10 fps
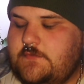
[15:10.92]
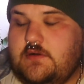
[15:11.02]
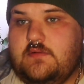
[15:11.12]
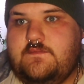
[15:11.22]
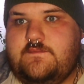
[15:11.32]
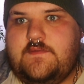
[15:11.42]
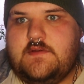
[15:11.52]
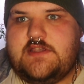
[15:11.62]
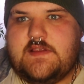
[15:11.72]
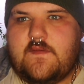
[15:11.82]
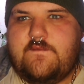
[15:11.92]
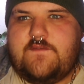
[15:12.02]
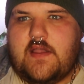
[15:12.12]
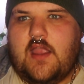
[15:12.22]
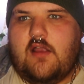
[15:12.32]
Oh, Jesus
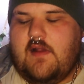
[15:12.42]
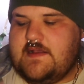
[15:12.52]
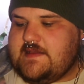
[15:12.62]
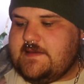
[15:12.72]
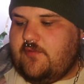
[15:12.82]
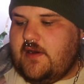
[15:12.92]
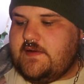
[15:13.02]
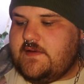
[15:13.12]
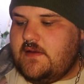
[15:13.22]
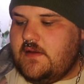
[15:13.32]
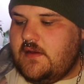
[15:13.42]
fucking Christ, that's bright.